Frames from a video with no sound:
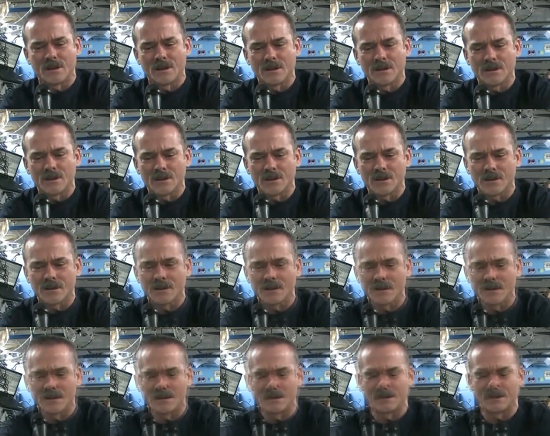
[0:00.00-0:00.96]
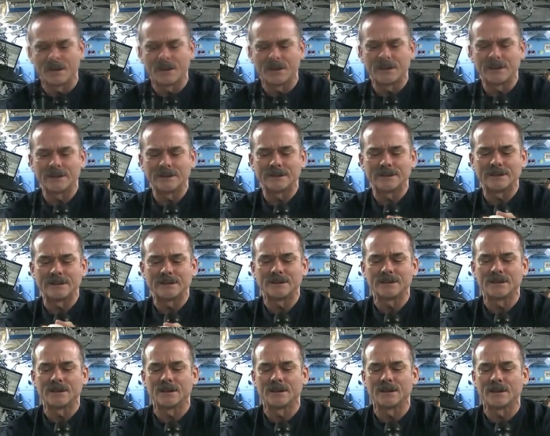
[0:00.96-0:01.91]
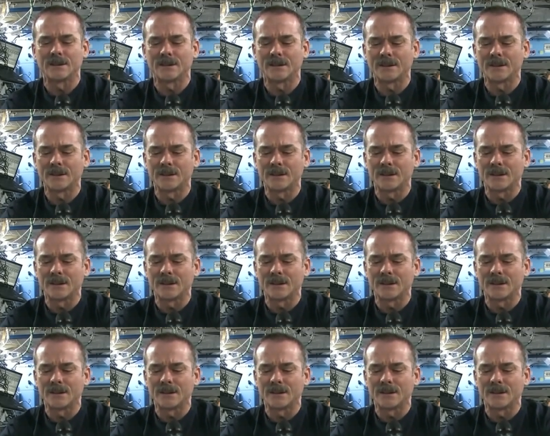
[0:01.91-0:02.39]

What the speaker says: Nobody speaks.